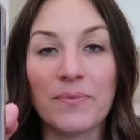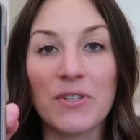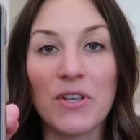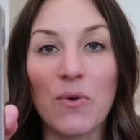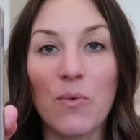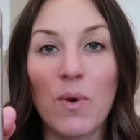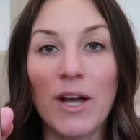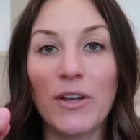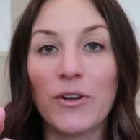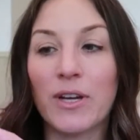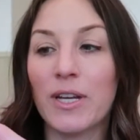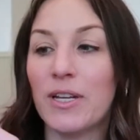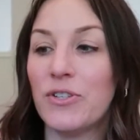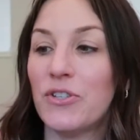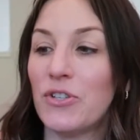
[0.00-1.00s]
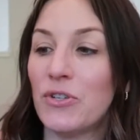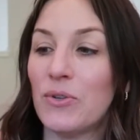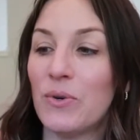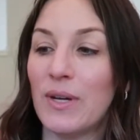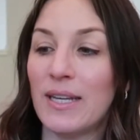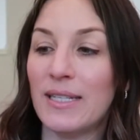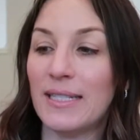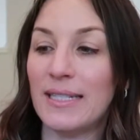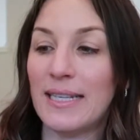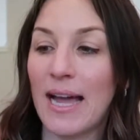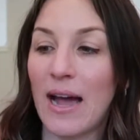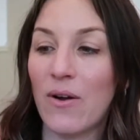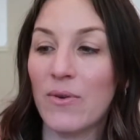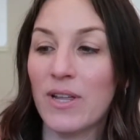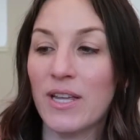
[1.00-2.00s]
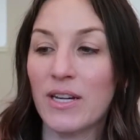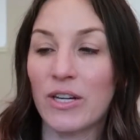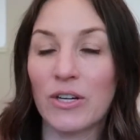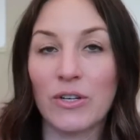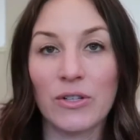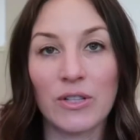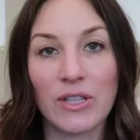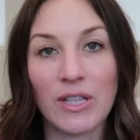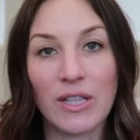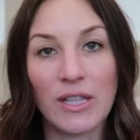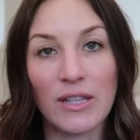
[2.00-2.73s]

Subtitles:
So what you're gonna do is down here,